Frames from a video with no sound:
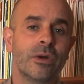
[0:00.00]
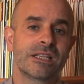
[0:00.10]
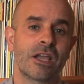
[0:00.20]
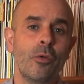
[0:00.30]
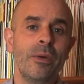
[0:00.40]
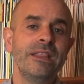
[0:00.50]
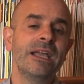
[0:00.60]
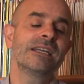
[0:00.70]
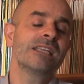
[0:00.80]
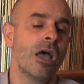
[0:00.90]
after using
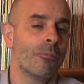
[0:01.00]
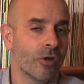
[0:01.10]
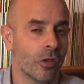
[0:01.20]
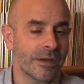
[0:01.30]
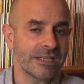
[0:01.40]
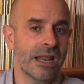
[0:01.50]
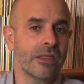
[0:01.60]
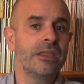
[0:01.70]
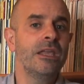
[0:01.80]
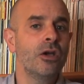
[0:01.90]
this method with many
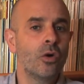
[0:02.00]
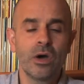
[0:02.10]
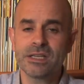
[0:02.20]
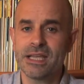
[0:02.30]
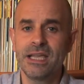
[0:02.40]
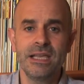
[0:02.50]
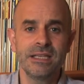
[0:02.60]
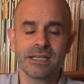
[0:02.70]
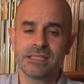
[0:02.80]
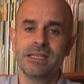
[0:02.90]
groups of students,
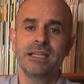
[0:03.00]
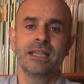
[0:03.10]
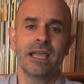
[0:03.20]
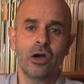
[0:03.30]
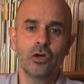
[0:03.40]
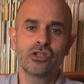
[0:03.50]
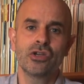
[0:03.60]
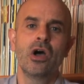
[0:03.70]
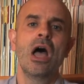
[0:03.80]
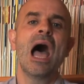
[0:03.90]
we have discovered that
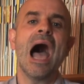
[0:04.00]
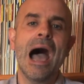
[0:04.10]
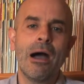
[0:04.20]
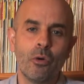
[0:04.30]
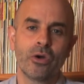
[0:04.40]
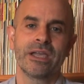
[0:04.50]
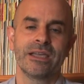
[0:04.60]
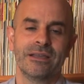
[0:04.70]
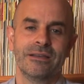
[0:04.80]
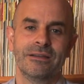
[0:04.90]
visual memory is
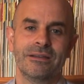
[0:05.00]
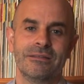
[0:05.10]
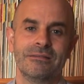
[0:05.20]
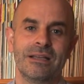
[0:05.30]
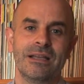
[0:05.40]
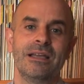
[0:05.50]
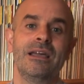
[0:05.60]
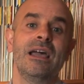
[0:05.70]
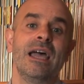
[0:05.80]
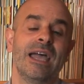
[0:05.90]
strong enough when
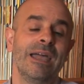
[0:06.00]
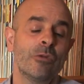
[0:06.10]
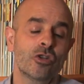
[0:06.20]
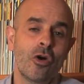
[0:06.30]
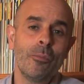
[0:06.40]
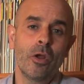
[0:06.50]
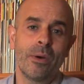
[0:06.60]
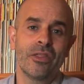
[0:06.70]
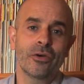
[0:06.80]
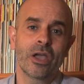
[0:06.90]
students are able to
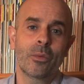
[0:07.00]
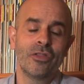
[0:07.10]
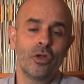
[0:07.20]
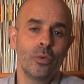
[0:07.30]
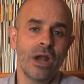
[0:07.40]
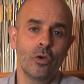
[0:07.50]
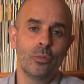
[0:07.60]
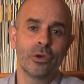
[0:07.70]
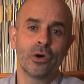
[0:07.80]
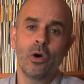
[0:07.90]
recall
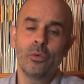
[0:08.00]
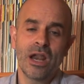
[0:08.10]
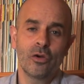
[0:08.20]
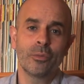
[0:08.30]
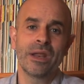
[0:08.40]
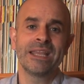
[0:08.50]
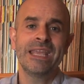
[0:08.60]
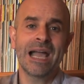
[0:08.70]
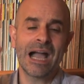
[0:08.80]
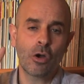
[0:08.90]
4 shapes at a
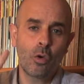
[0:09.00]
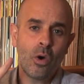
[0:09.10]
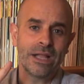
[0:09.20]
time.